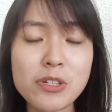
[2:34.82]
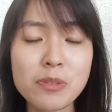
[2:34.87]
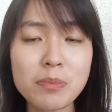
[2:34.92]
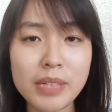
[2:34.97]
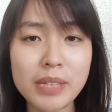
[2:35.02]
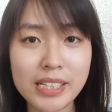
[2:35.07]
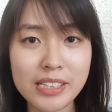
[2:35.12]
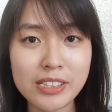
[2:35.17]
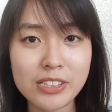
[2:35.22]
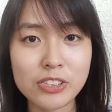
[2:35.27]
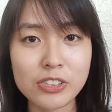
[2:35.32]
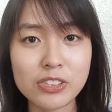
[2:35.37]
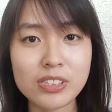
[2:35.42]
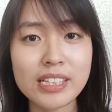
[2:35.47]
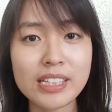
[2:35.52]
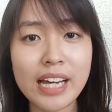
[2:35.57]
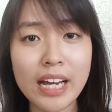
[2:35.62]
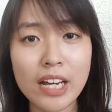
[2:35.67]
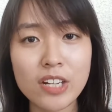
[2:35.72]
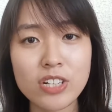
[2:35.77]
you may know,
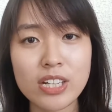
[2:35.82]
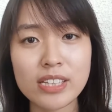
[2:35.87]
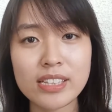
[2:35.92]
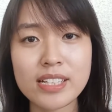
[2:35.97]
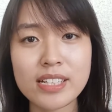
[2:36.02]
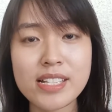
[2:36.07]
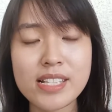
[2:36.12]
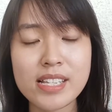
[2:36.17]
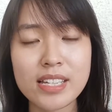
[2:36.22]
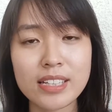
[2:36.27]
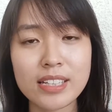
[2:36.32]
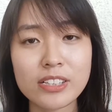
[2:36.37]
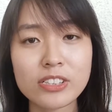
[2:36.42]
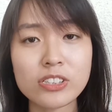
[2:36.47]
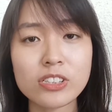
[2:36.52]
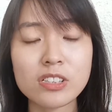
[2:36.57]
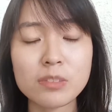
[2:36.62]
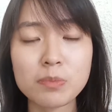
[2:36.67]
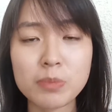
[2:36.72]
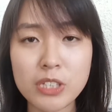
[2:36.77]
dehydrated skin
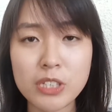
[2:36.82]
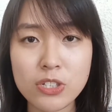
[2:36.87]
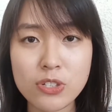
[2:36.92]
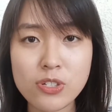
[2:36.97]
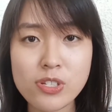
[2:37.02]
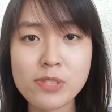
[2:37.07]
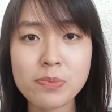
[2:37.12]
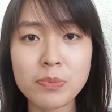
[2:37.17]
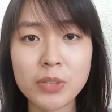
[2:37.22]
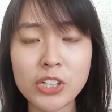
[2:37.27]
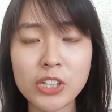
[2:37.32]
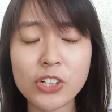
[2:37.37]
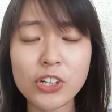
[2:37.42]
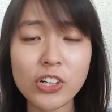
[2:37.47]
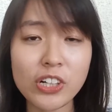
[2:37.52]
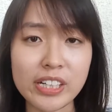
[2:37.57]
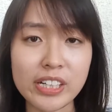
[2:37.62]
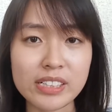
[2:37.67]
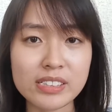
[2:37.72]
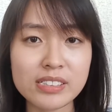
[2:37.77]
could produce more
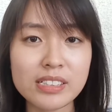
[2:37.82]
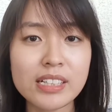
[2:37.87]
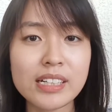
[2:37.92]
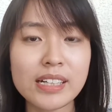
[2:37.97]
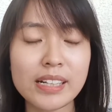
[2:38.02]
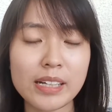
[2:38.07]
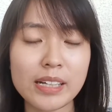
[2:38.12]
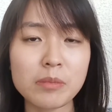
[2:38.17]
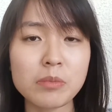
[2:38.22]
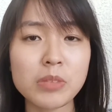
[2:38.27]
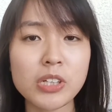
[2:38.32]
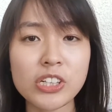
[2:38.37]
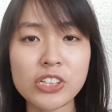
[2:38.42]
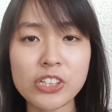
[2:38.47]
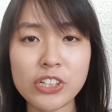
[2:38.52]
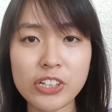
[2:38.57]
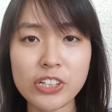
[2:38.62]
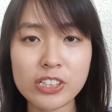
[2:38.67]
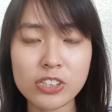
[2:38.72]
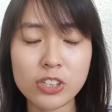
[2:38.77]
oil, and more
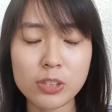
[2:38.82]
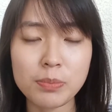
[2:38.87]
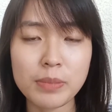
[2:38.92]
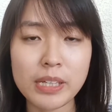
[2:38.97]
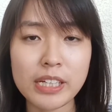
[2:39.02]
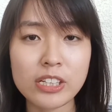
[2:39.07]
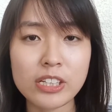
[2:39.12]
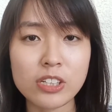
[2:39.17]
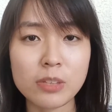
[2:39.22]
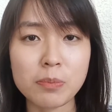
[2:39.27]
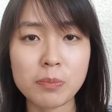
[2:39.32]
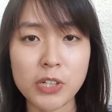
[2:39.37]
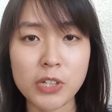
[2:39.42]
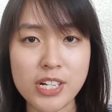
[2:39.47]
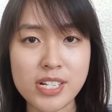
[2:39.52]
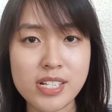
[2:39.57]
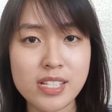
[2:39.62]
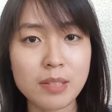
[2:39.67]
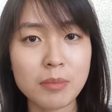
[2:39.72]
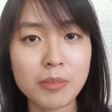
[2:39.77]
oil could make your
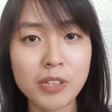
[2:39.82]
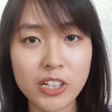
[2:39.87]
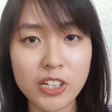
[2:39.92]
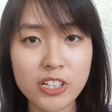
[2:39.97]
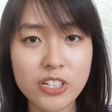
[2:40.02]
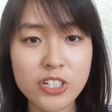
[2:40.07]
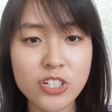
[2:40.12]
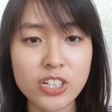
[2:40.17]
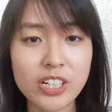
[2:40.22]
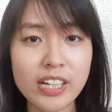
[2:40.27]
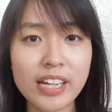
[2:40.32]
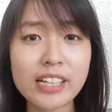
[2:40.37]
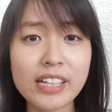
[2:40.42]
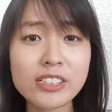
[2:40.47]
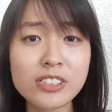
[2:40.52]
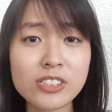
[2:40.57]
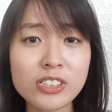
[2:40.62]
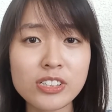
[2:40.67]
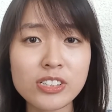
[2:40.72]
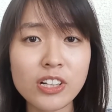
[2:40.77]
pores seem larger
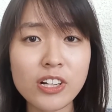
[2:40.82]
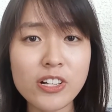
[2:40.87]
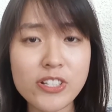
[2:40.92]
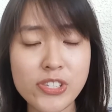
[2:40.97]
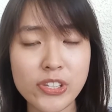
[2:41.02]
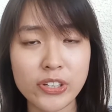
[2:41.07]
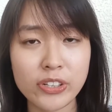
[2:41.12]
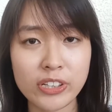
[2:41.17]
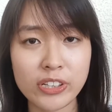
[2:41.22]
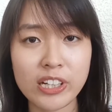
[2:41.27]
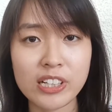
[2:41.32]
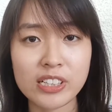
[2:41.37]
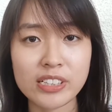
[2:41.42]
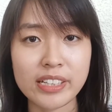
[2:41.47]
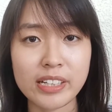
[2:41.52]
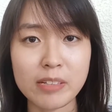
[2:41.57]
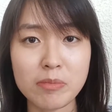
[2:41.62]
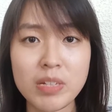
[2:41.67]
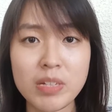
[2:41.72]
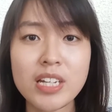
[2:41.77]
and could also
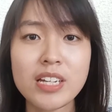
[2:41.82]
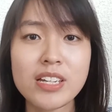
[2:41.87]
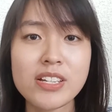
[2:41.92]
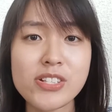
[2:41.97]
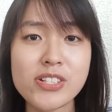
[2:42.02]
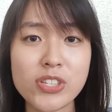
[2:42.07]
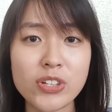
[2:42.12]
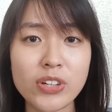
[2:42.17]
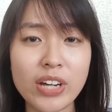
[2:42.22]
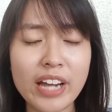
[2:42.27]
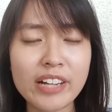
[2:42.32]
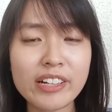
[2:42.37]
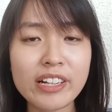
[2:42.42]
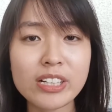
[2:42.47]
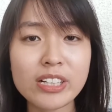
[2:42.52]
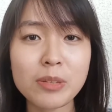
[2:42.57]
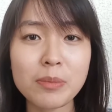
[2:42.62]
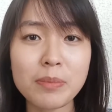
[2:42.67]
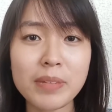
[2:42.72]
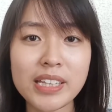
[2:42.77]
clog them. So I
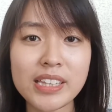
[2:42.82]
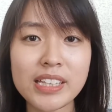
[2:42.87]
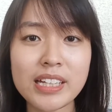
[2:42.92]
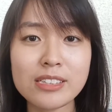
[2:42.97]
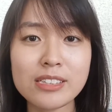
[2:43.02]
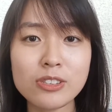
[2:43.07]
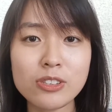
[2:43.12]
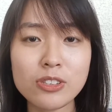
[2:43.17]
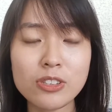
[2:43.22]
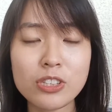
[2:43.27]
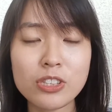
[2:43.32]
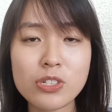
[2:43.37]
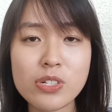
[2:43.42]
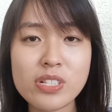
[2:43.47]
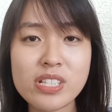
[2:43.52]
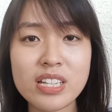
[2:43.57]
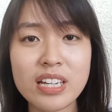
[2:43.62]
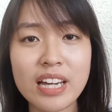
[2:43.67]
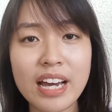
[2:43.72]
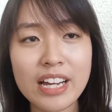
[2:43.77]
recommend that you
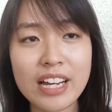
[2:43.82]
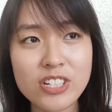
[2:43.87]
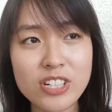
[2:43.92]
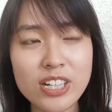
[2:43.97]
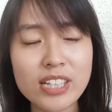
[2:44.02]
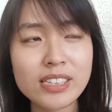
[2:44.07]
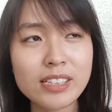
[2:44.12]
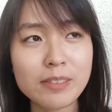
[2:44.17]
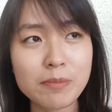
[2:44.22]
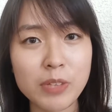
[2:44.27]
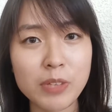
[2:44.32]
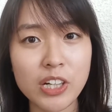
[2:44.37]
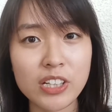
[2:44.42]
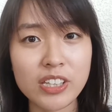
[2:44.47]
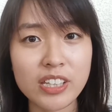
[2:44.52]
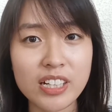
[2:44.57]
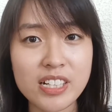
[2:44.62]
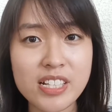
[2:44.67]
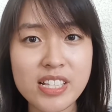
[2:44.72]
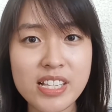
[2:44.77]
use hydrating
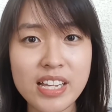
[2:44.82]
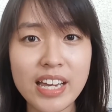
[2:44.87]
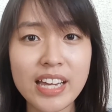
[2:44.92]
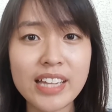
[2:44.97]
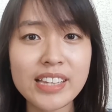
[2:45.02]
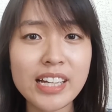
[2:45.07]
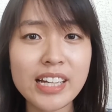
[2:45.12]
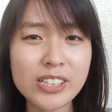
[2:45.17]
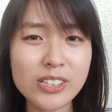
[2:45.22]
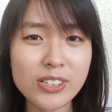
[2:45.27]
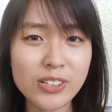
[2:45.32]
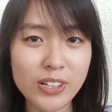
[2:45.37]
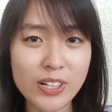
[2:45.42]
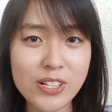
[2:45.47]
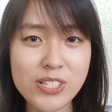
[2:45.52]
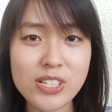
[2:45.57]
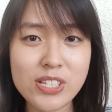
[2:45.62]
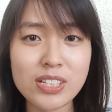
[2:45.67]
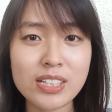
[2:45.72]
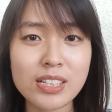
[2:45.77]
products and that you
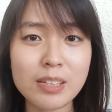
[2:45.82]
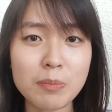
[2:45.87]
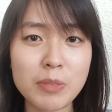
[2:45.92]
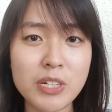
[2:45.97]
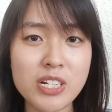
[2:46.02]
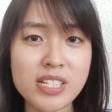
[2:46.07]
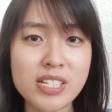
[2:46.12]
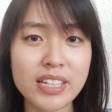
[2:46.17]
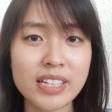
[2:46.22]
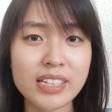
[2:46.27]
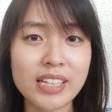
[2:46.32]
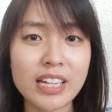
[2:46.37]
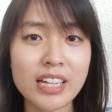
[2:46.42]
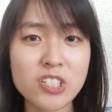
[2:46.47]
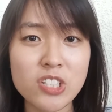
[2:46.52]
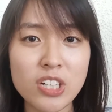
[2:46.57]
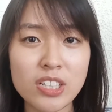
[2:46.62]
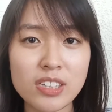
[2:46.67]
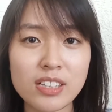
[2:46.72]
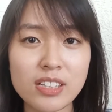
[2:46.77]
also keep your skin
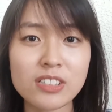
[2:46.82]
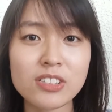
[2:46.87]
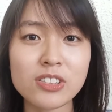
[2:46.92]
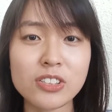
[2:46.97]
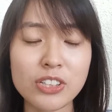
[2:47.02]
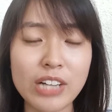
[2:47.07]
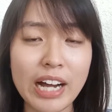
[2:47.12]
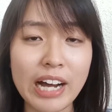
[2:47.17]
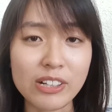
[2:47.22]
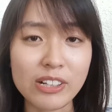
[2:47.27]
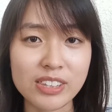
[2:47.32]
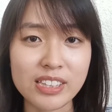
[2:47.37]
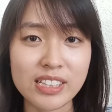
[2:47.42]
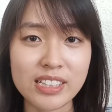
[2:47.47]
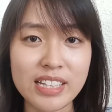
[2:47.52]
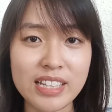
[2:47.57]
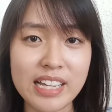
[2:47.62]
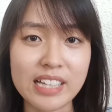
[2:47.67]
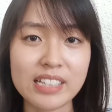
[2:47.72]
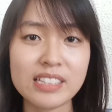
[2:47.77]
hydrated throughout
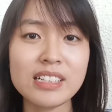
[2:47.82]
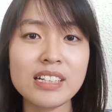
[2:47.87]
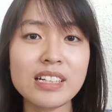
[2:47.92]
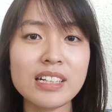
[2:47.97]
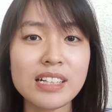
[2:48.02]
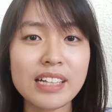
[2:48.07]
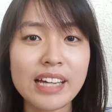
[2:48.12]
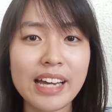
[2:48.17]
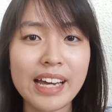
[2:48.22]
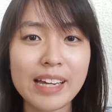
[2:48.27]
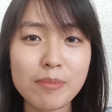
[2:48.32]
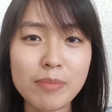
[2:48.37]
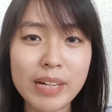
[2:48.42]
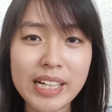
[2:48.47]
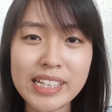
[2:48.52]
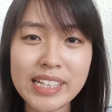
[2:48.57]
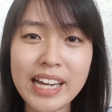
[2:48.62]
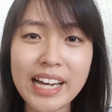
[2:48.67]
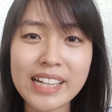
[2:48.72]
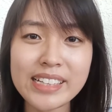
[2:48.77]
the day. And
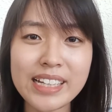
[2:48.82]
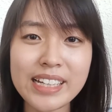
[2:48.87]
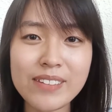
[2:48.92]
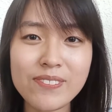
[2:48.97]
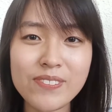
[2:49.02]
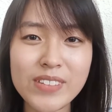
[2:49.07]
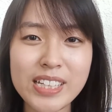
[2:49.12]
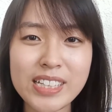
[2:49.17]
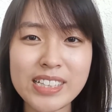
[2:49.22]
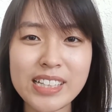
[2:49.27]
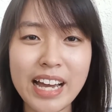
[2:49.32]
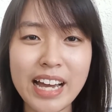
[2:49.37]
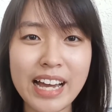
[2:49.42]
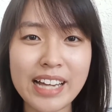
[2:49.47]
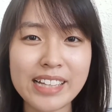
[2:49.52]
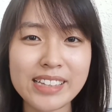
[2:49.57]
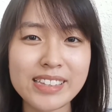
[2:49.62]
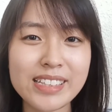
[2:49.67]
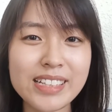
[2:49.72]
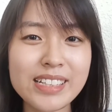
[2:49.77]
by that, I mean,
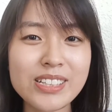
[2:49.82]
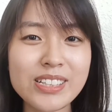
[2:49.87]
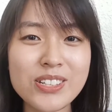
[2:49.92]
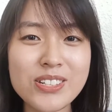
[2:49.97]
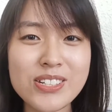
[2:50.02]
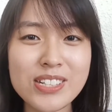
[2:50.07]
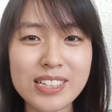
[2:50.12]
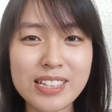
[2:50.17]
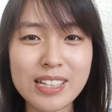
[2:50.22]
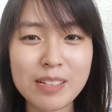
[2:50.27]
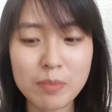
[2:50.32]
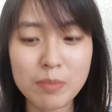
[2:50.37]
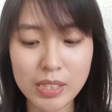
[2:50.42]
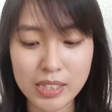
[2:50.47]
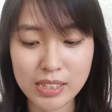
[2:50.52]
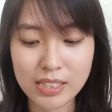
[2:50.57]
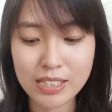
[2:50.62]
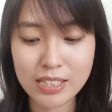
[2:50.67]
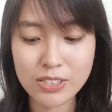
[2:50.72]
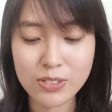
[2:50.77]
I think you should
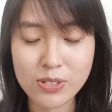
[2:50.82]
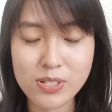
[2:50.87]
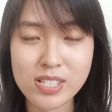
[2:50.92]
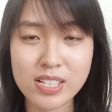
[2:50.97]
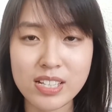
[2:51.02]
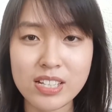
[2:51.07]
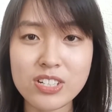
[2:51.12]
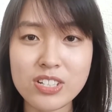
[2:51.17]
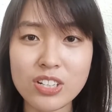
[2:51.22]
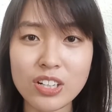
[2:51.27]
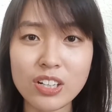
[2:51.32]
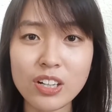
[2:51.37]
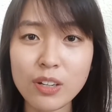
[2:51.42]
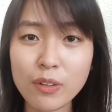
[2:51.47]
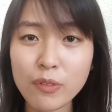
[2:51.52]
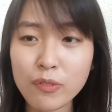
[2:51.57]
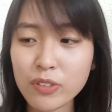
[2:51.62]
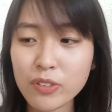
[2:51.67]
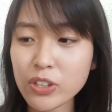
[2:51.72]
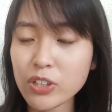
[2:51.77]
limit the usage
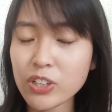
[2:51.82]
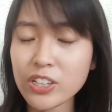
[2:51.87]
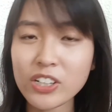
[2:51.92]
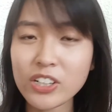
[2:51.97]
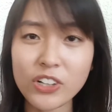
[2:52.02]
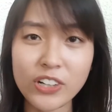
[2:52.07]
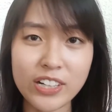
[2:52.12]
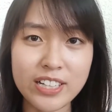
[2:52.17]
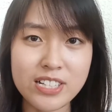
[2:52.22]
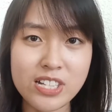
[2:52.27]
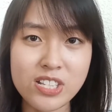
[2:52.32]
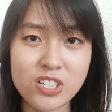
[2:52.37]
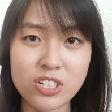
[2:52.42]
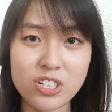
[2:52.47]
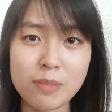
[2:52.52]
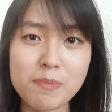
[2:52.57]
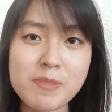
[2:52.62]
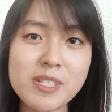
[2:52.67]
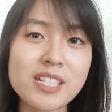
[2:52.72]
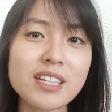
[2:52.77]
of your oil
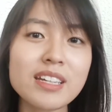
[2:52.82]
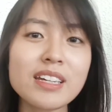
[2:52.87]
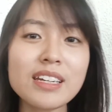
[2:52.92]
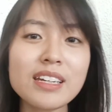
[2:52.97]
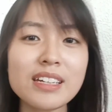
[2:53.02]
strips.